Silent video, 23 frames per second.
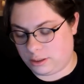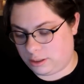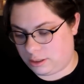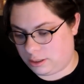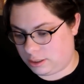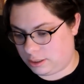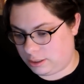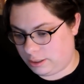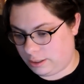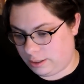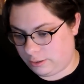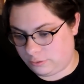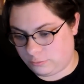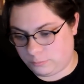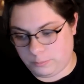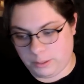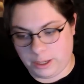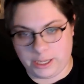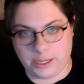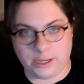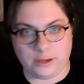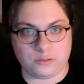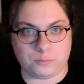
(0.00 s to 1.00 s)
uh, as
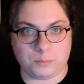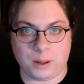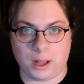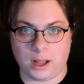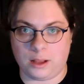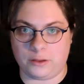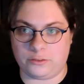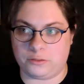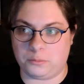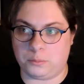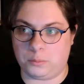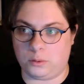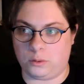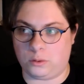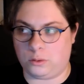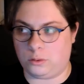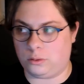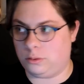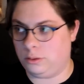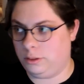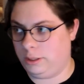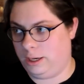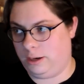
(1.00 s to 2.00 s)
many as
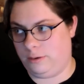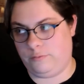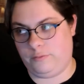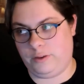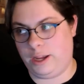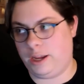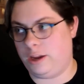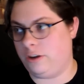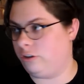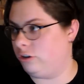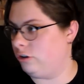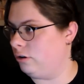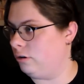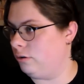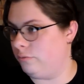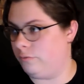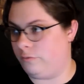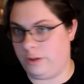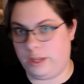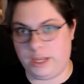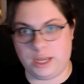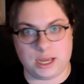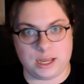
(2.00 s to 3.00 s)
possible:
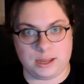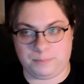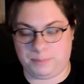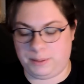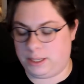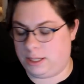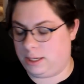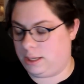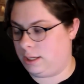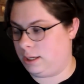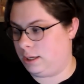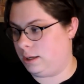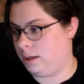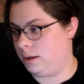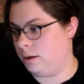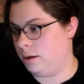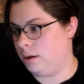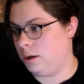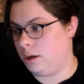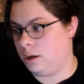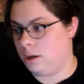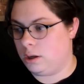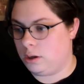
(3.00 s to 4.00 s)
invasion,
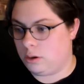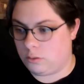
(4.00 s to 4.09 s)
VIP,